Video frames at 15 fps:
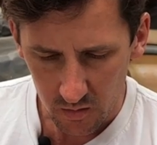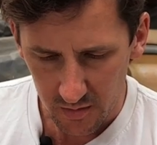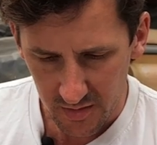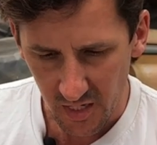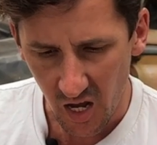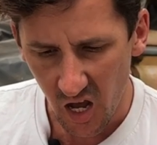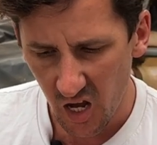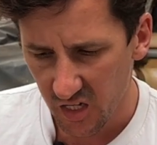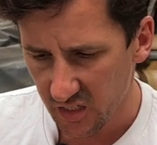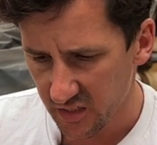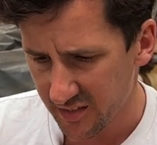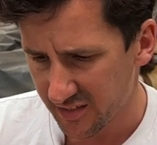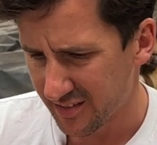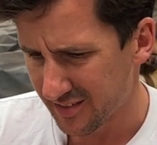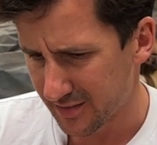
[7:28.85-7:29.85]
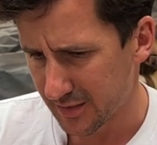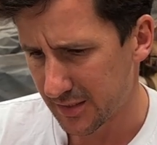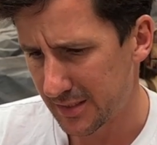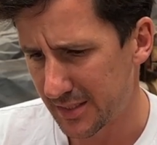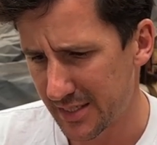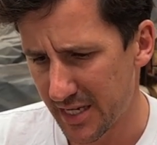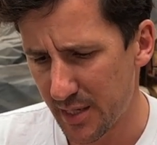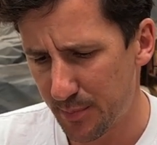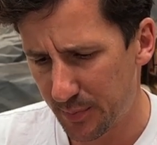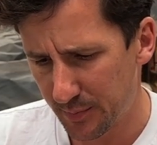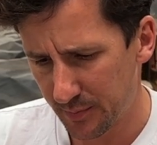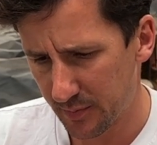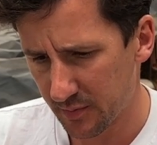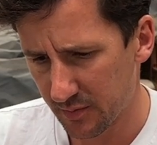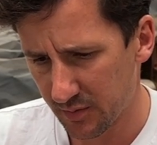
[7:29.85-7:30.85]
dark, deep
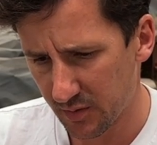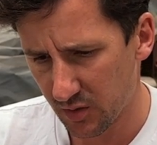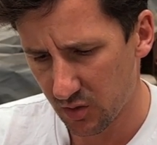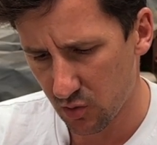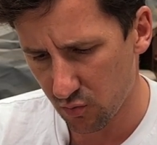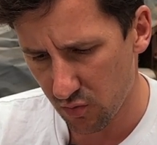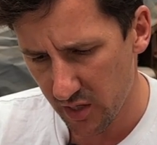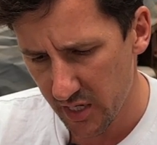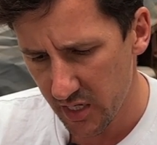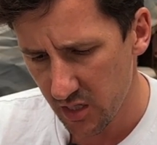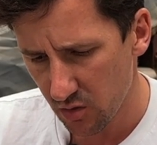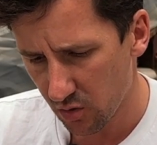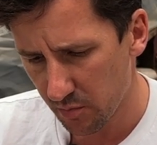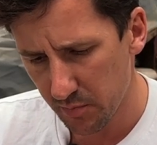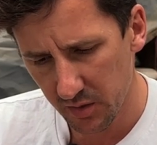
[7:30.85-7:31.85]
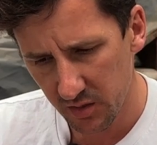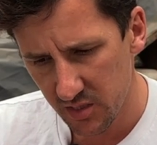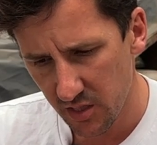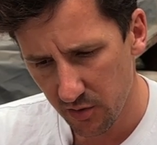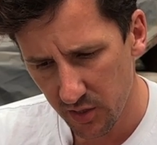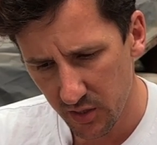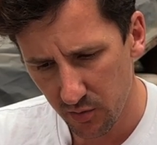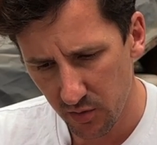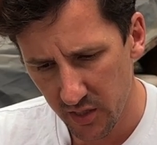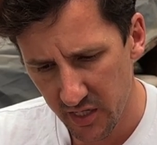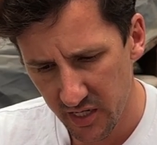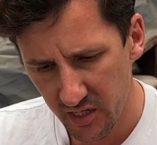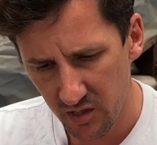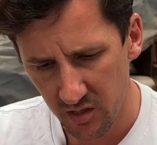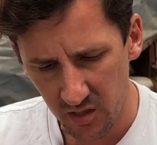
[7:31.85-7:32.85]
green, not a military
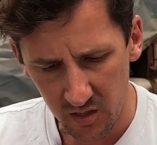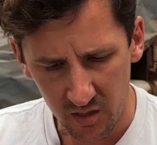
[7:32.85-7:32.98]
green,